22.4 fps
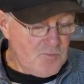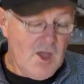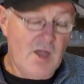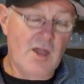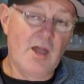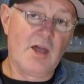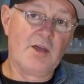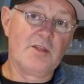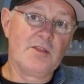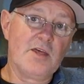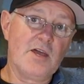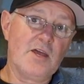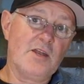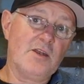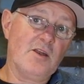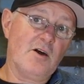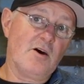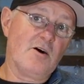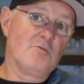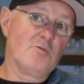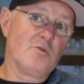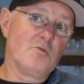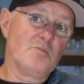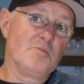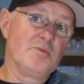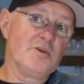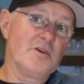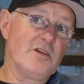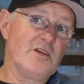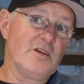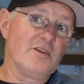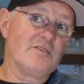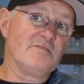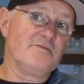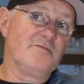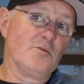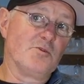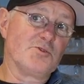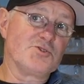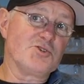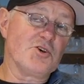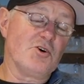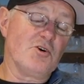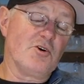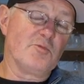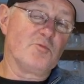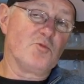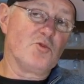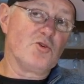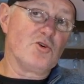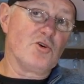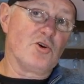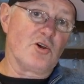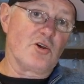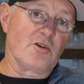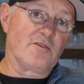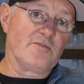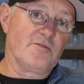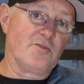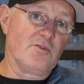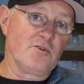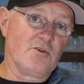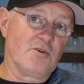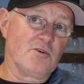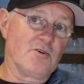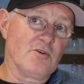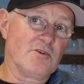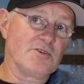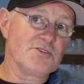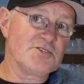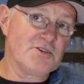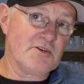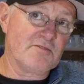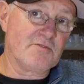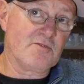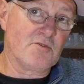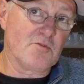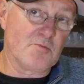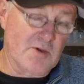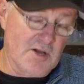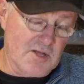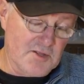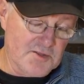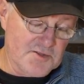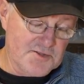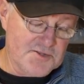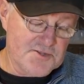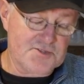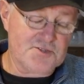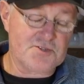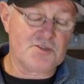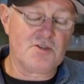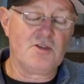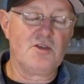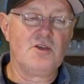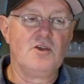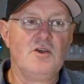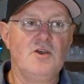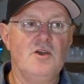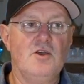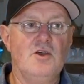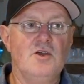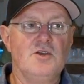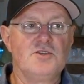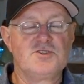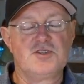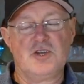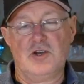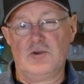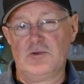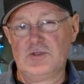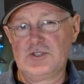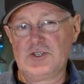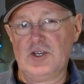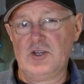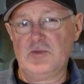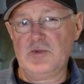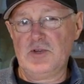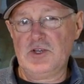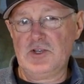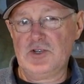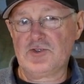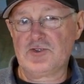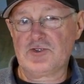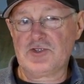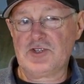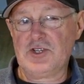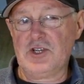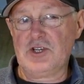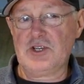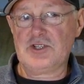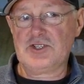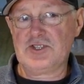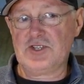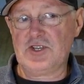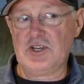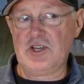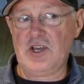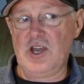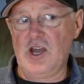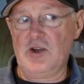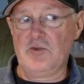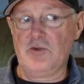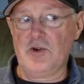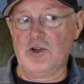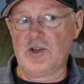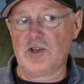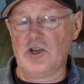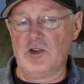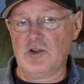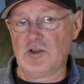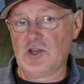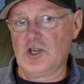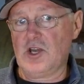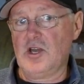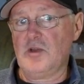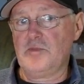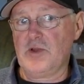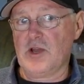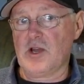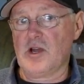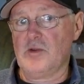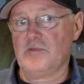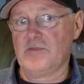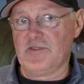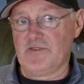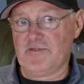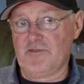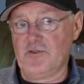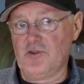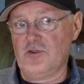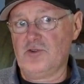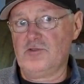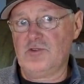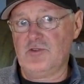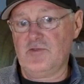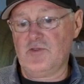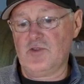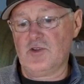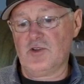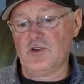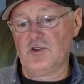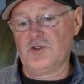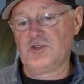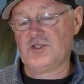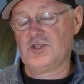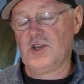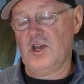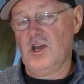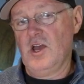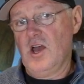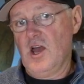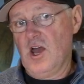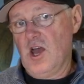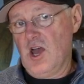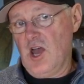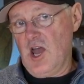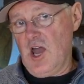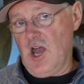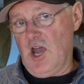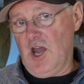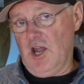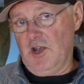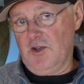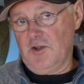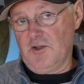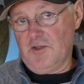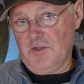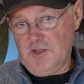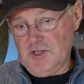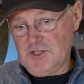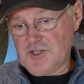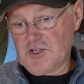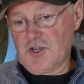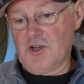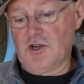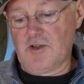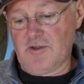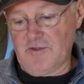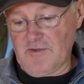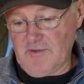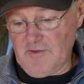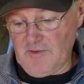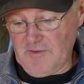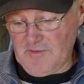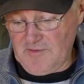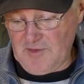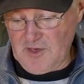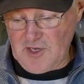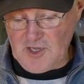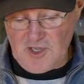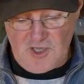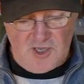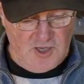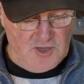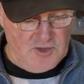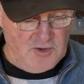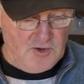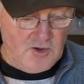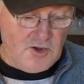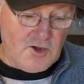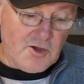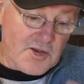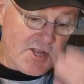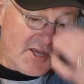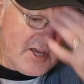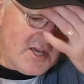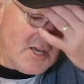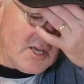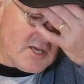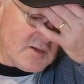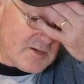And then I will be in full-time work for several months. So it's going to be interesting to see how I go keeping up the food reviews and this kind of video on here.